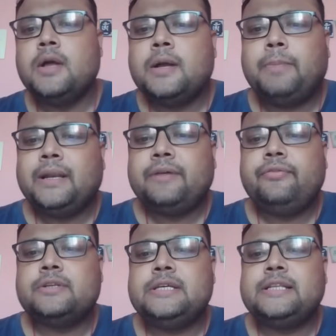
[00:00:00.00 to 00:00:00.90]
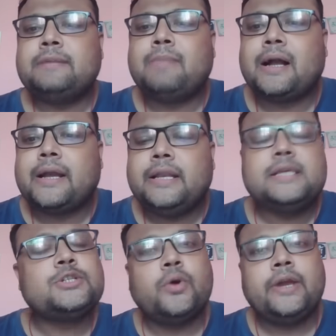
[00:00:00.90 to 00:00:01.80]
But if you see that market
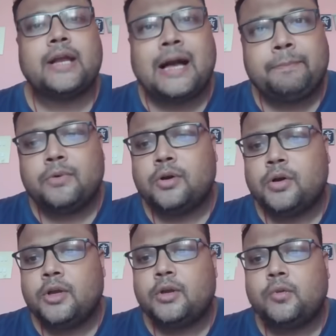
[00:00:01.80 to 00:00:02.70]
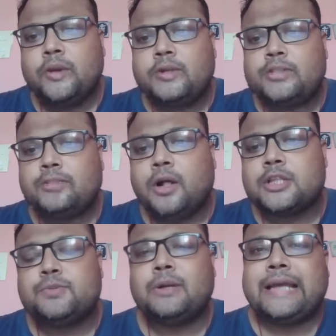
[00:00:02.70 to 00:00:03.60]
is going up with small
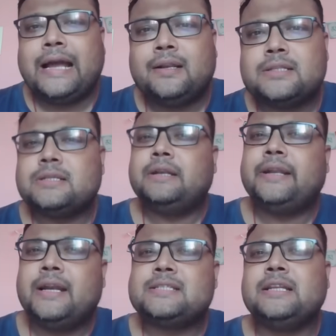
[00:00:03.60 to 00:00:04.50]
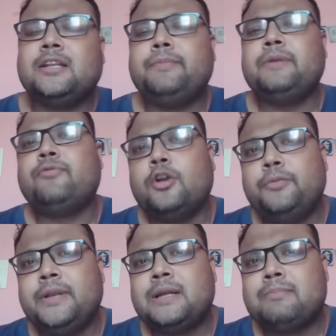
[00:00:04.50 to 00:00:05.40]
candles, there is little bit volume
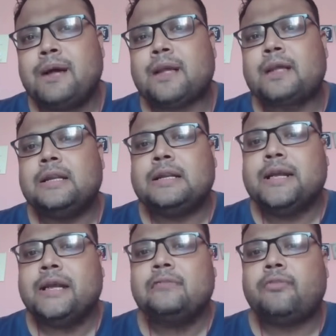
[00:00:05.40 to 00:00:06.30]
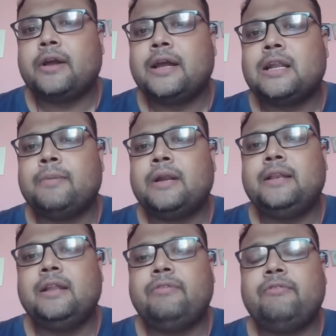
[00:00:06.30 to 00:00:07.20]
in the market, then forget about
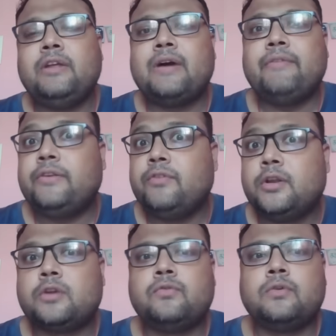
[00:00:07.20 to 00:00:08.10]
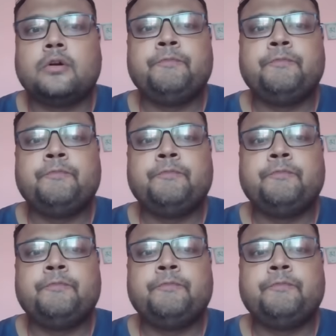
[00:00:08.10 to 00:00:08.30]
1855, it will not work.